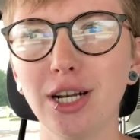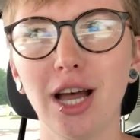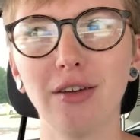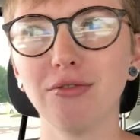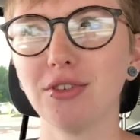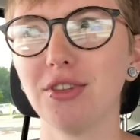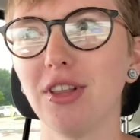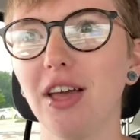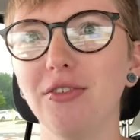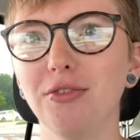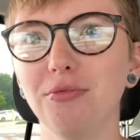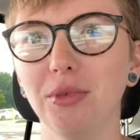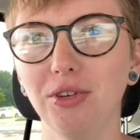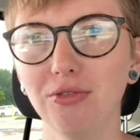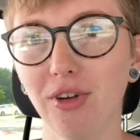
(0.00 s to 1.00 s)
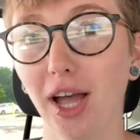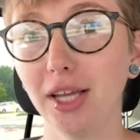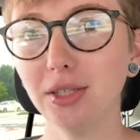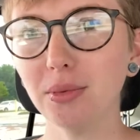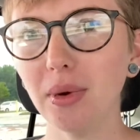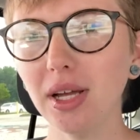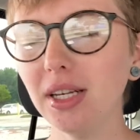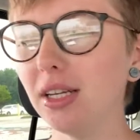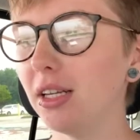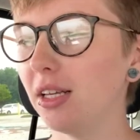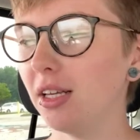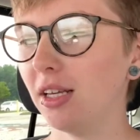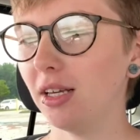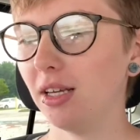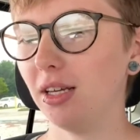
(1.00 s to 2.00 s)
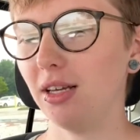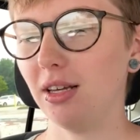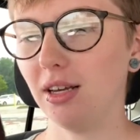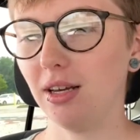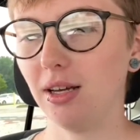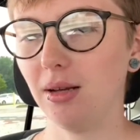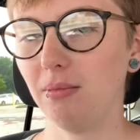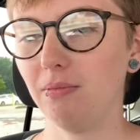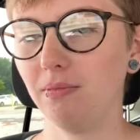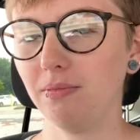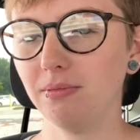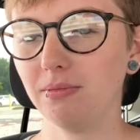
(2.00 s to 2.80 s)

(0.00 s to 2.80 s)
not for the life of me find one um